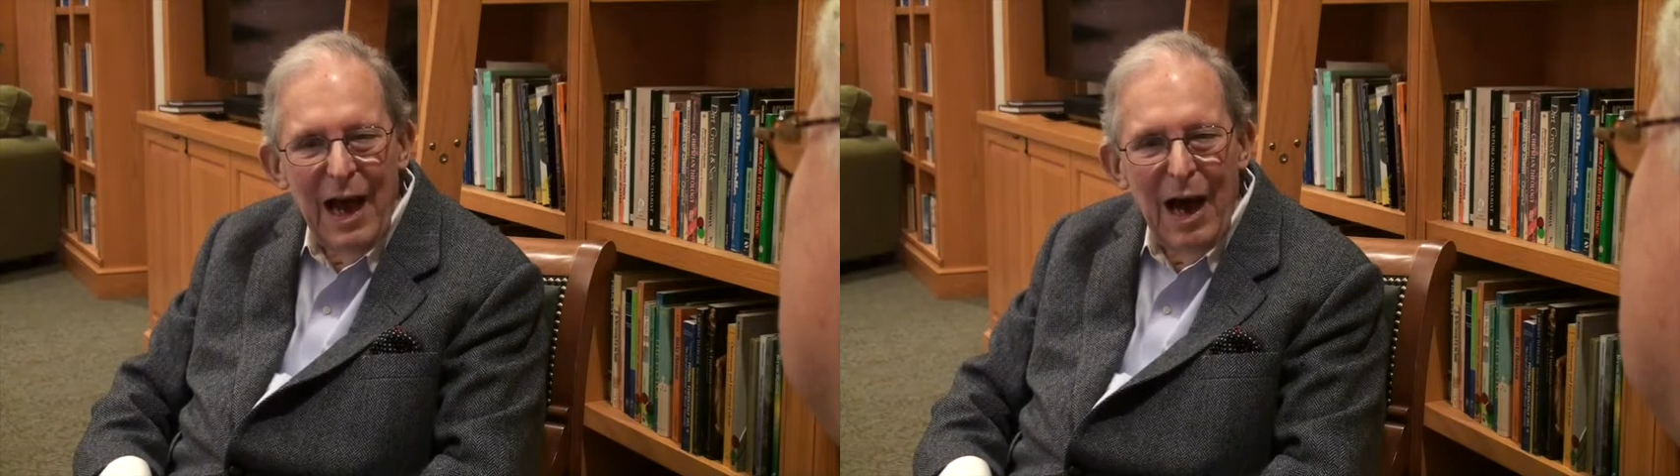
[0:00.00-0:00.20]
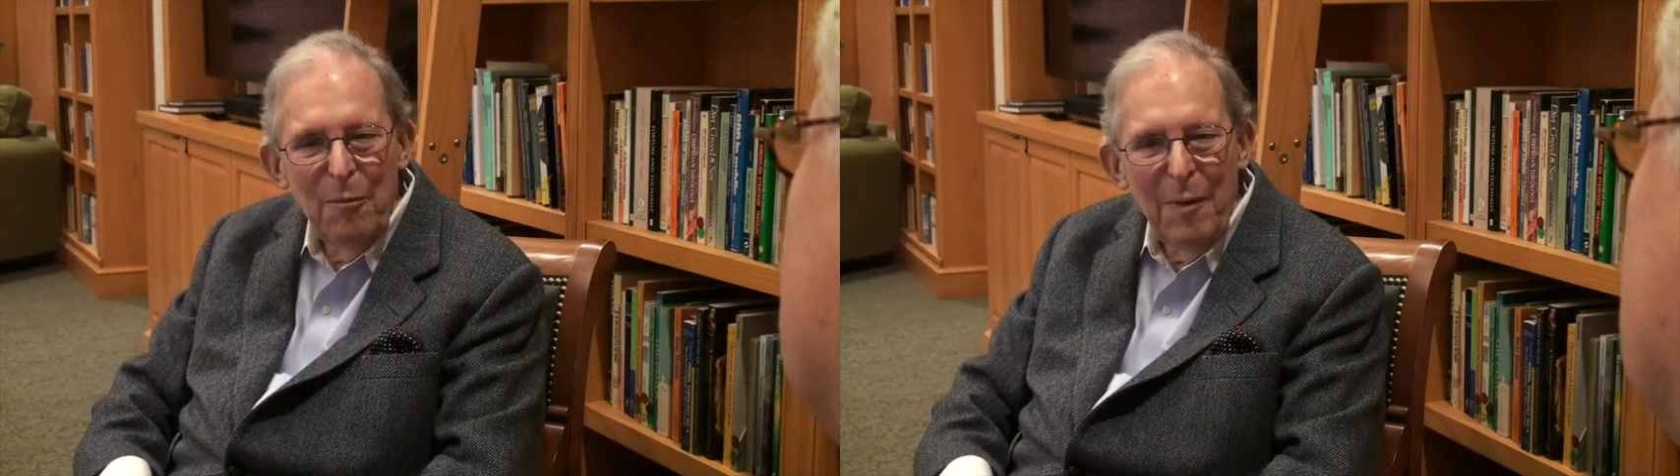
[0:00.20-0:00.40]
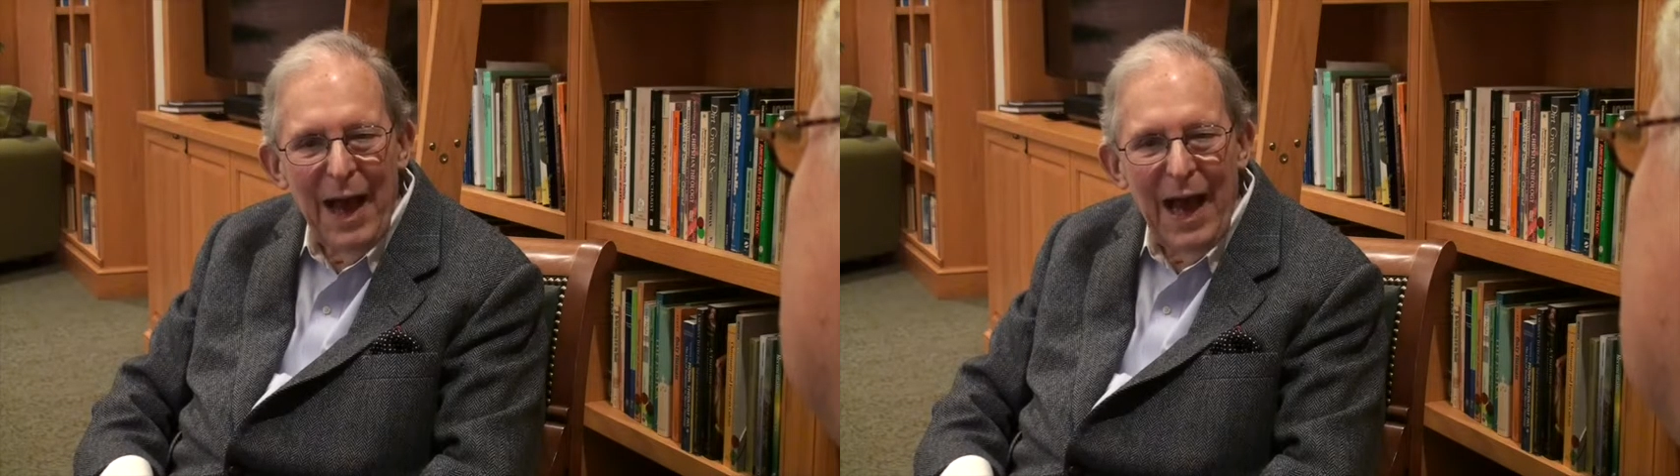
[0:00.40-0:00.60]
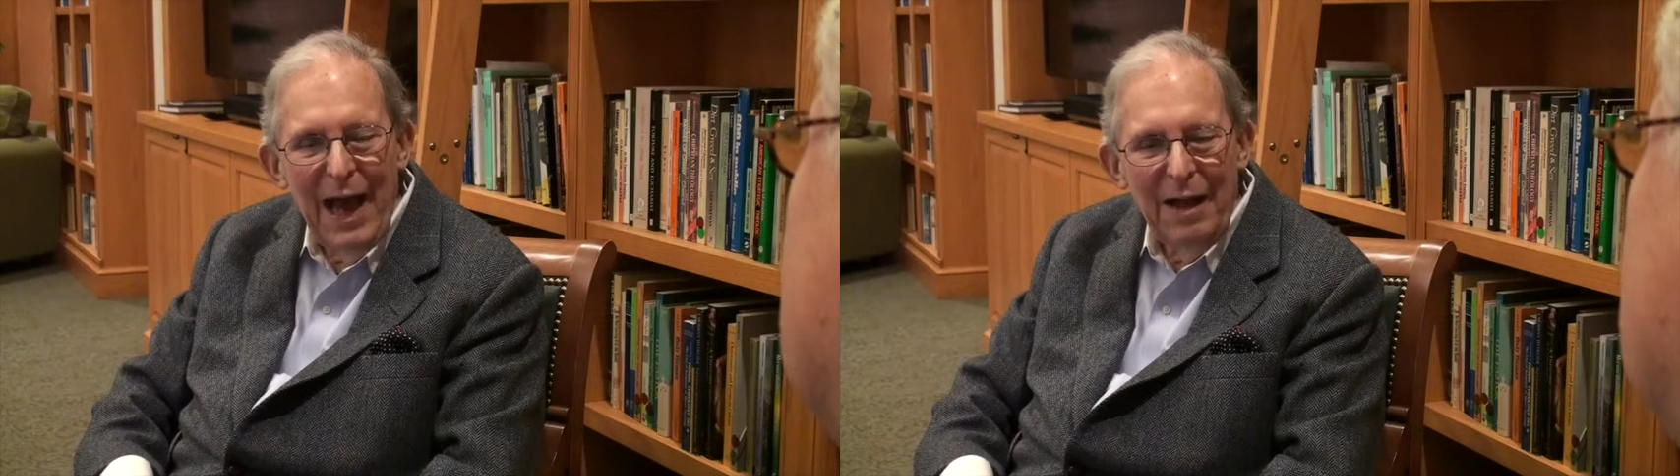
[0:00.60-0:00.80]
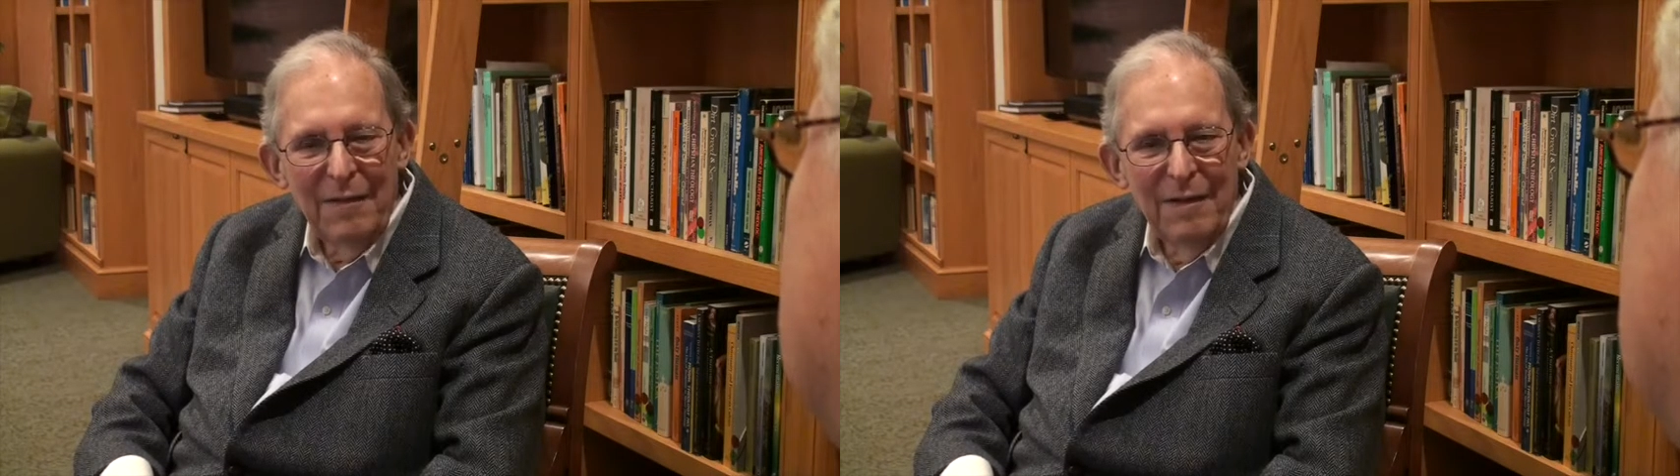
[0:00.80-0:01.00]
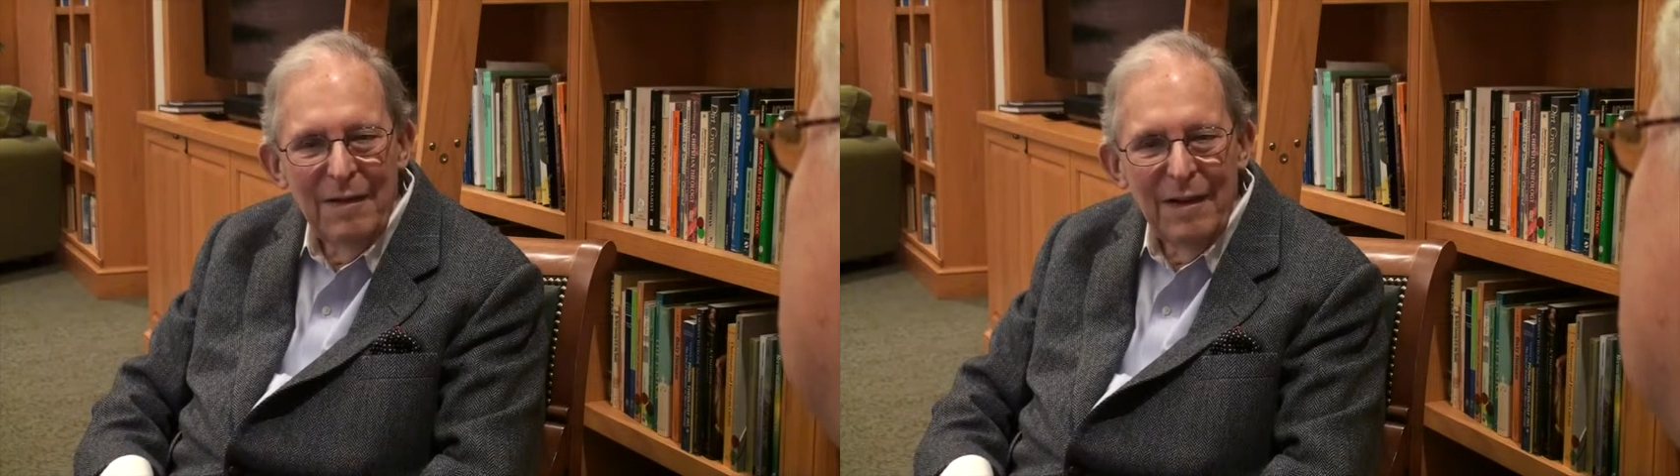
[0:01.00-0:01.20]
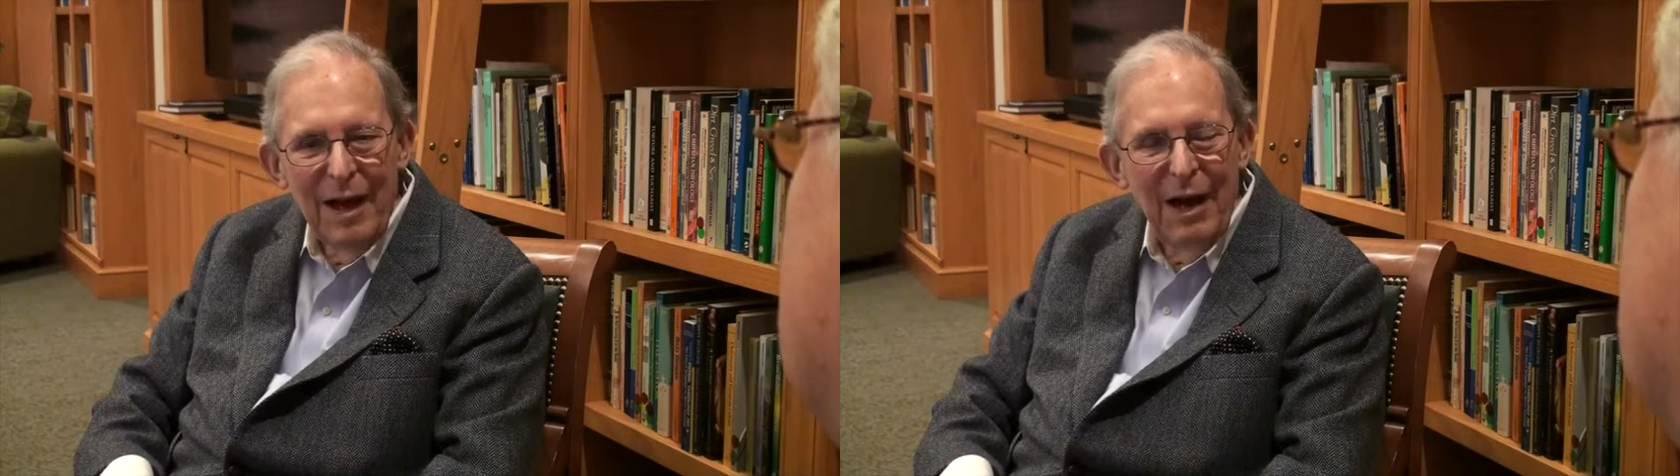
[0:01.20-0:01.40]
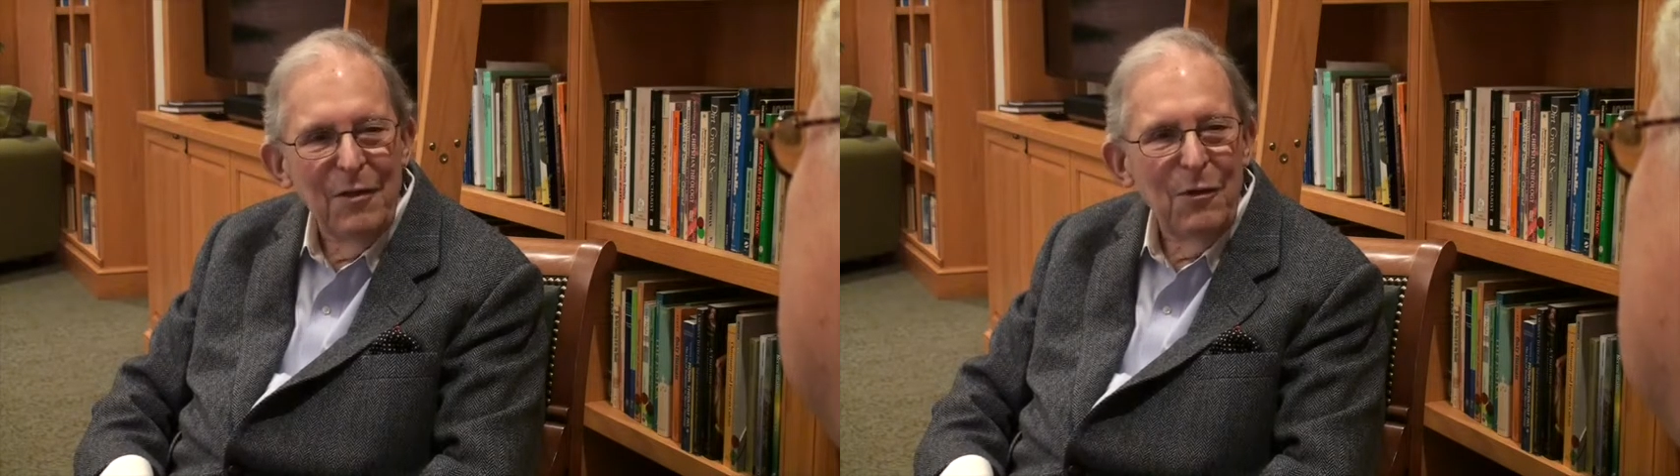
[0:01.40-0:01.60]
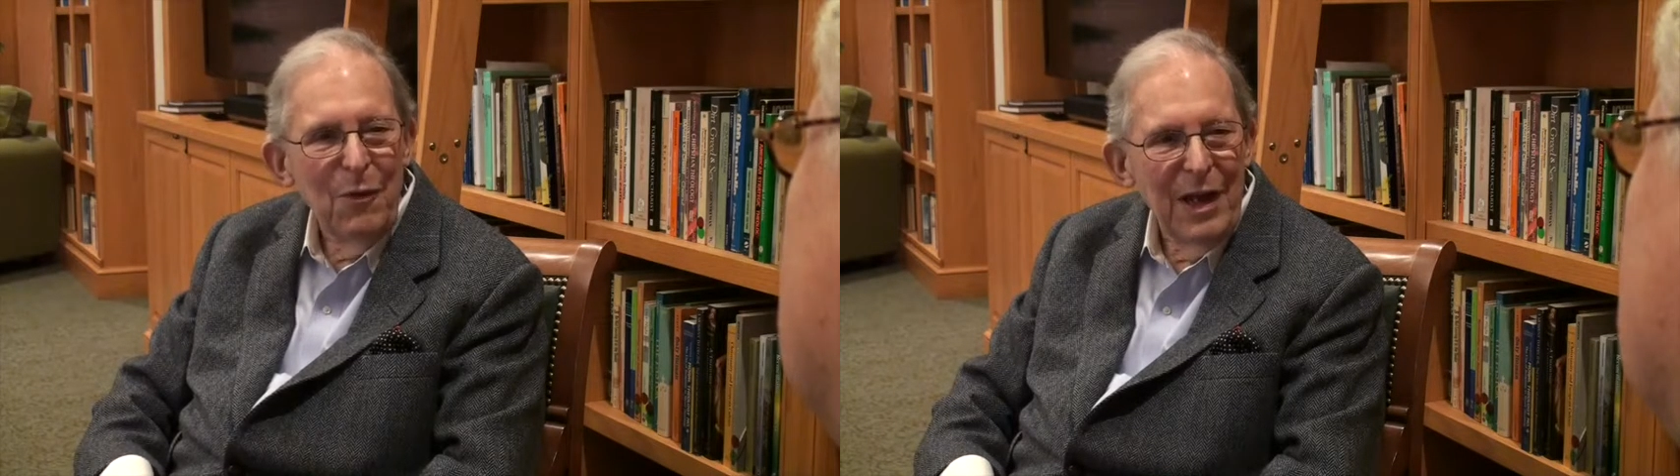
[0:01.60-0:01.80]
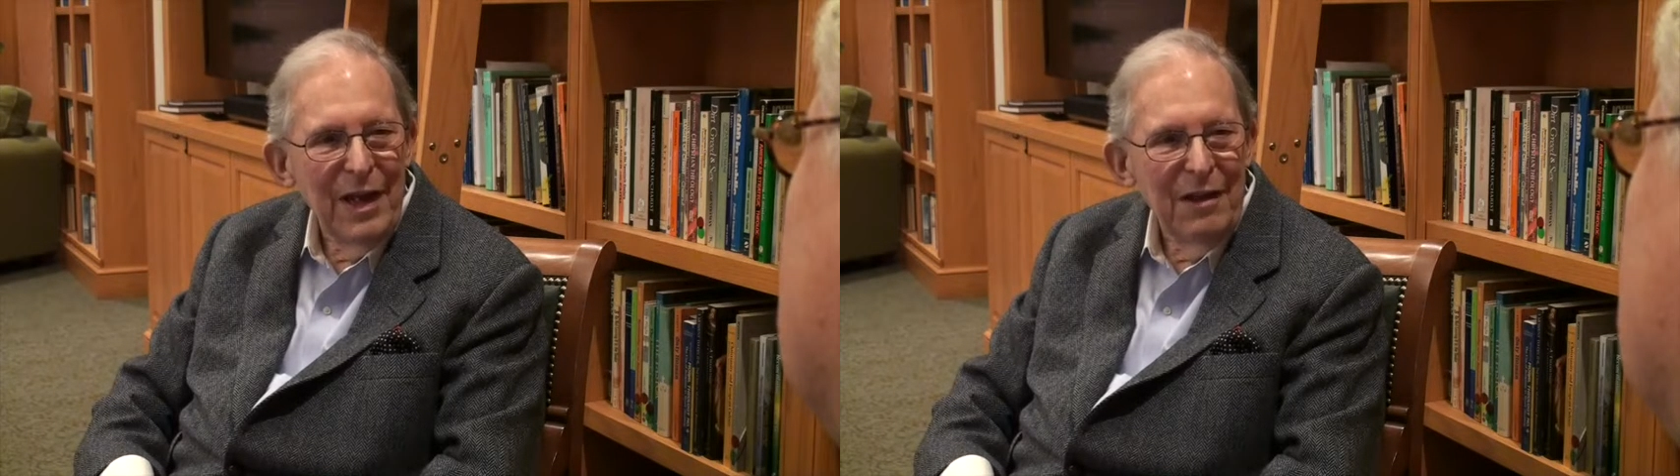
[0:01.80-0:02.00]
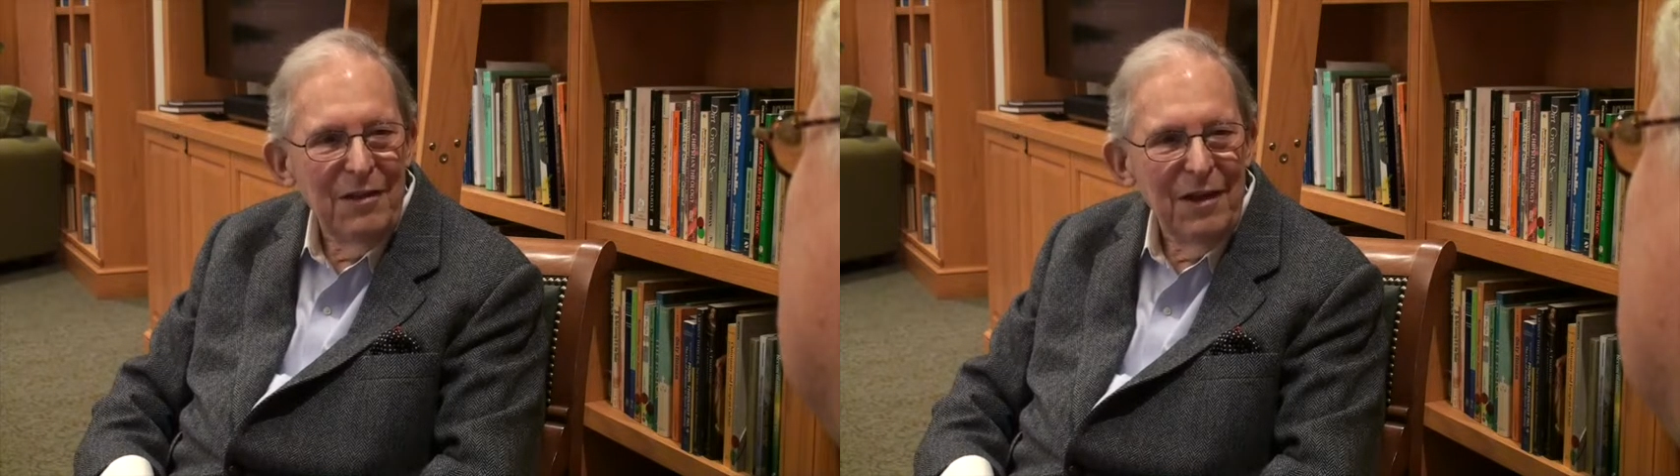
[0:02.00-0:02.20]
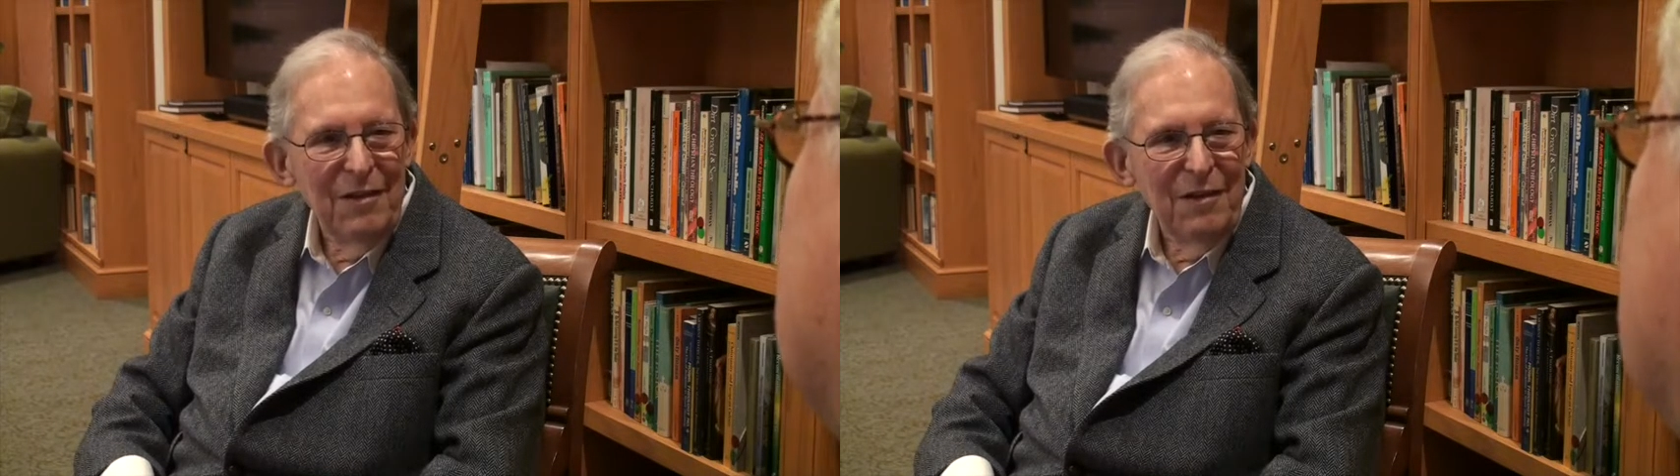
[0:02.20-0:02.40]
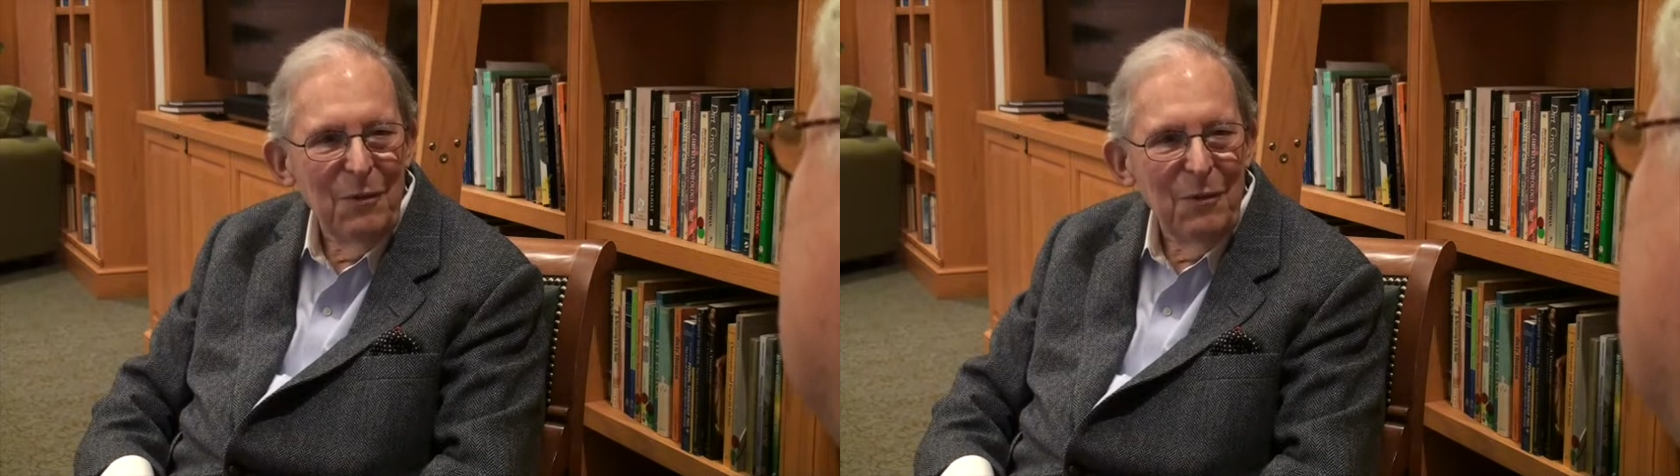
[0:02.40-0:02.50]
about other religions,